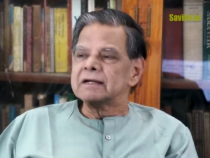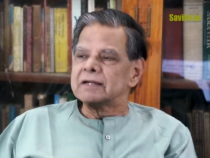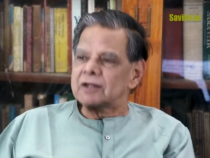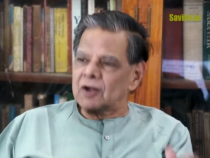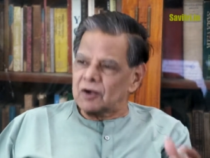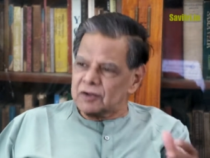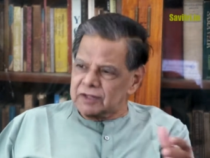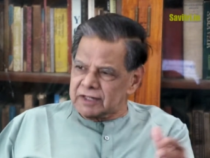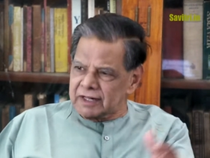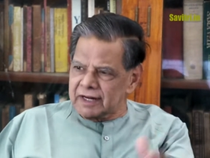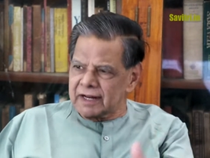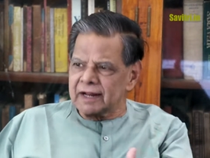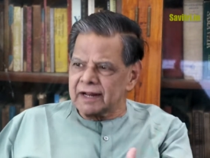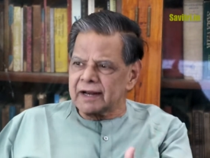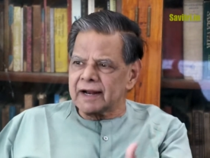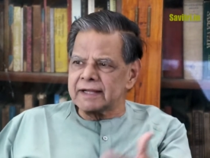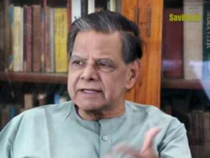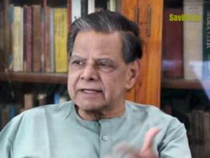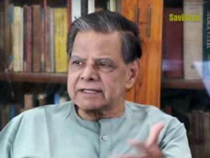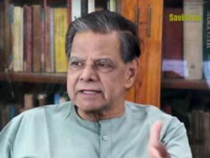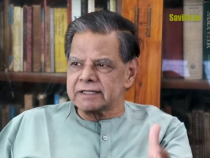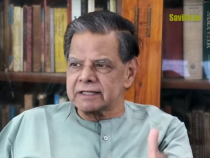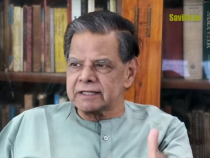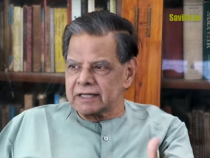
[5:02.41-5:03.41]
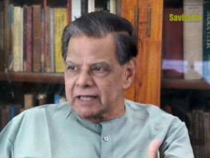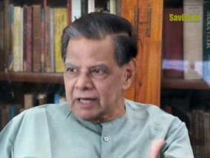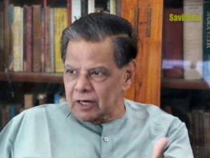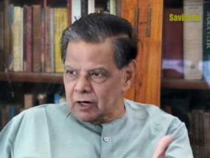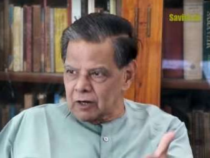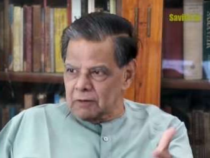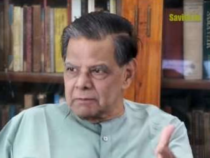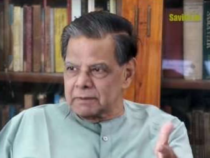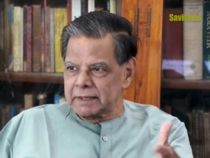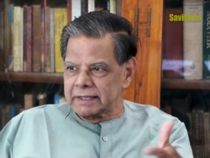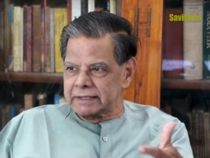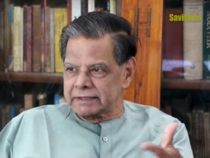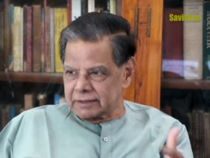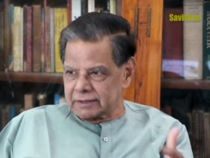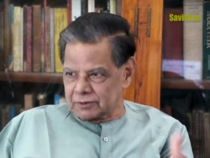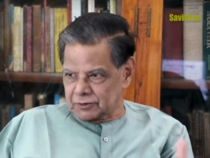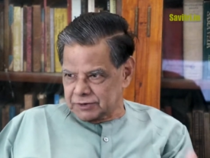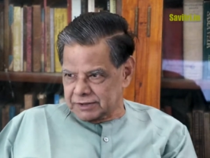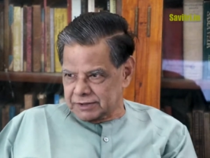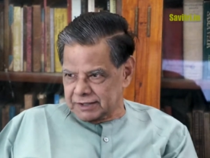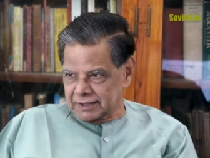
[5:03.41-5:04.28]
Now, the rest is an elaboration, you